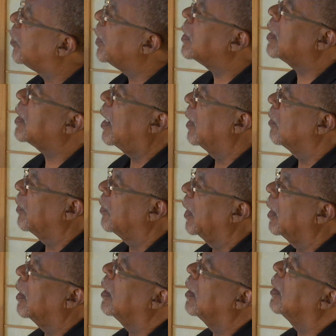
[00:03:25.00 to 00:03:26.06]
This kind of
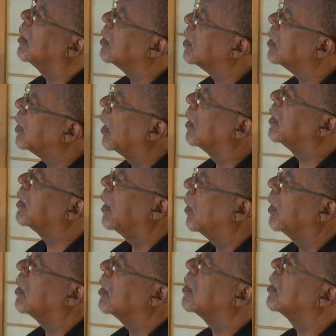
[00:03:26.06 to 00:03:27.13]
thinking is
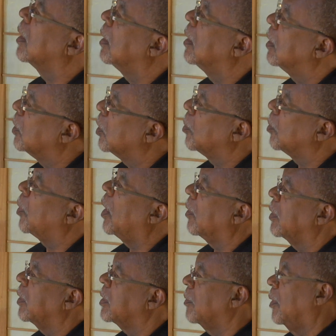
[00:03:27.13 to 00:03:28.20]
deleterious to the
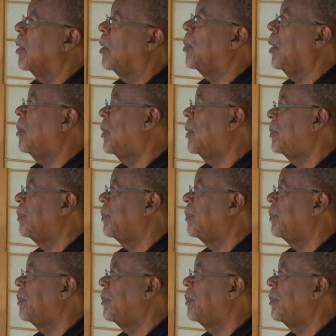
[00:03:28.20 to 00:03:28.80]
progress of our people.